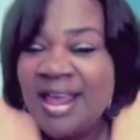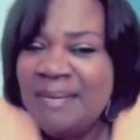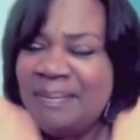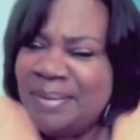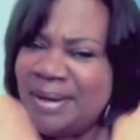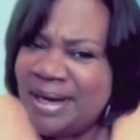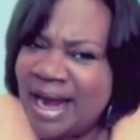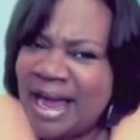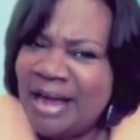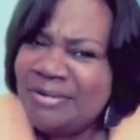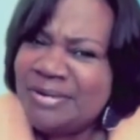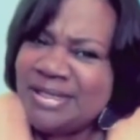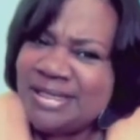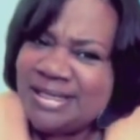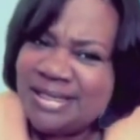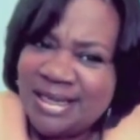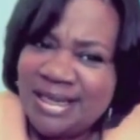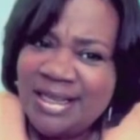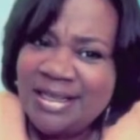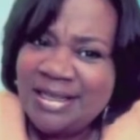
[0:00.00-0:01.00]
But I was
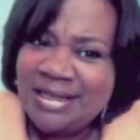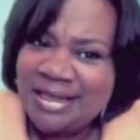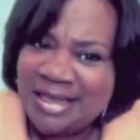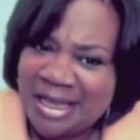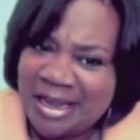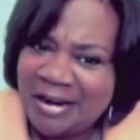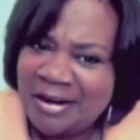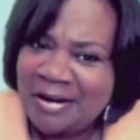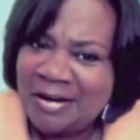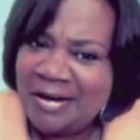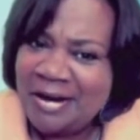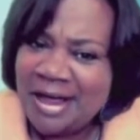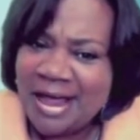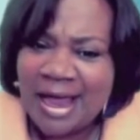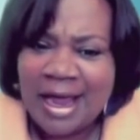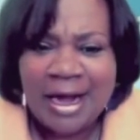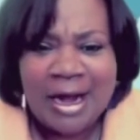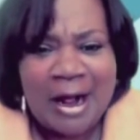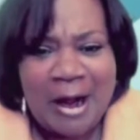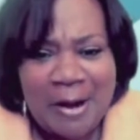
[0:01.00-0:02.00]
sitting there
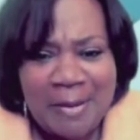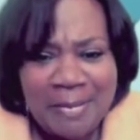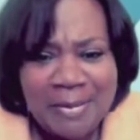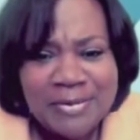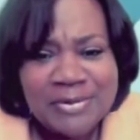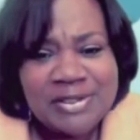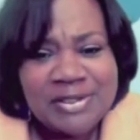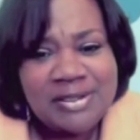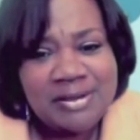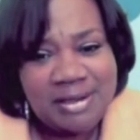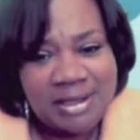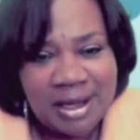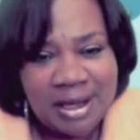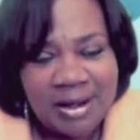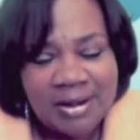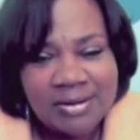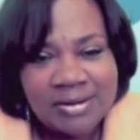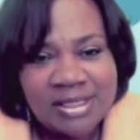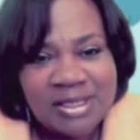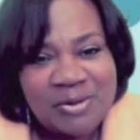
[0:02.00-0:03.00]
at Harpo
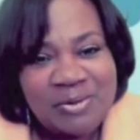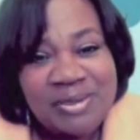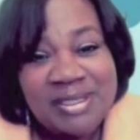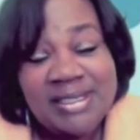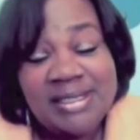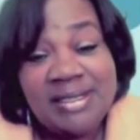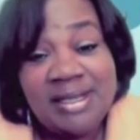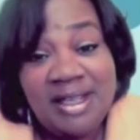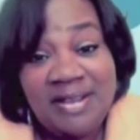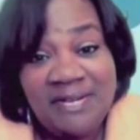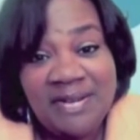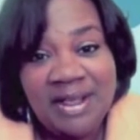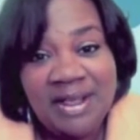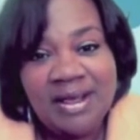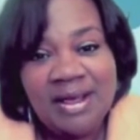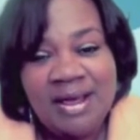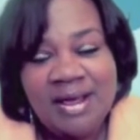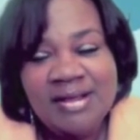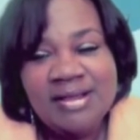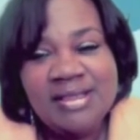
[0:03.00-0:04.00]
Studios receiving
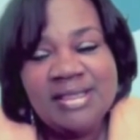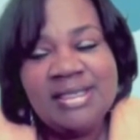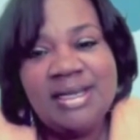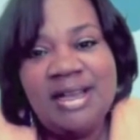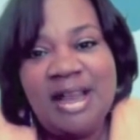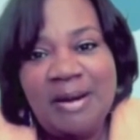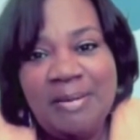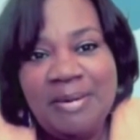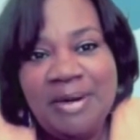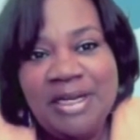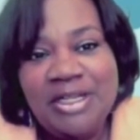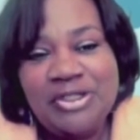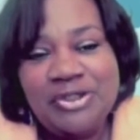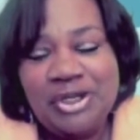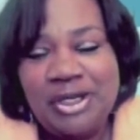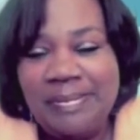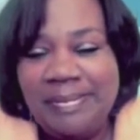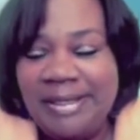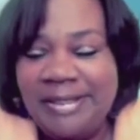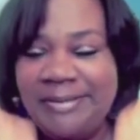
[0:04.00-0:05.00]
celebrity
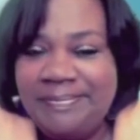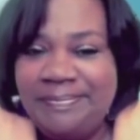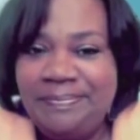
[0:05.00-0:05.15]
treatment.